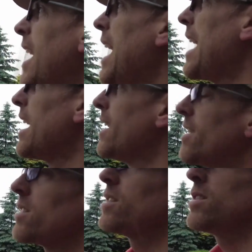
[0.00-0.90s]

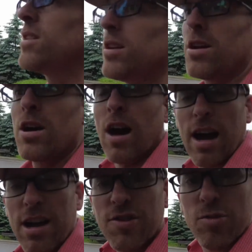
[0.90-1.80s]
And
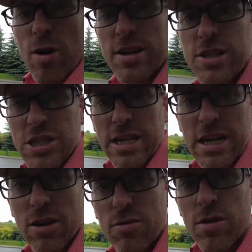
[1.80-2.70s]
I also wanted to check
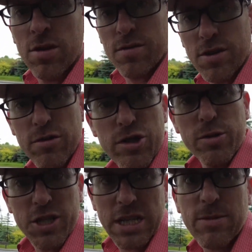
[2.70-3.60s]
out the new
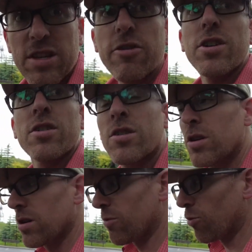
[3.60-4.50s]
Jewish cemetery,
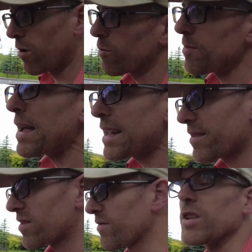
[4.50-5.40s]
what
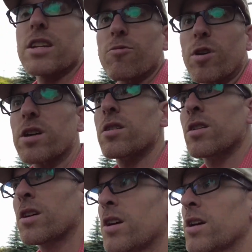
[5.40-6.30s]
remains of it anyway,
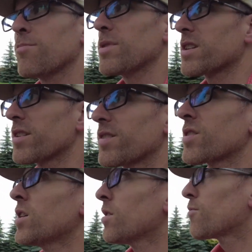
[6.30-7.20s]
because
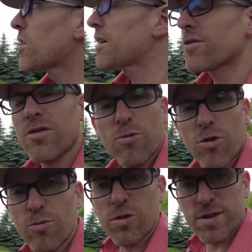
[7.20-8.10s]
prior to
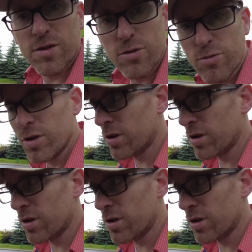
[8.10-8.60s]
World War II,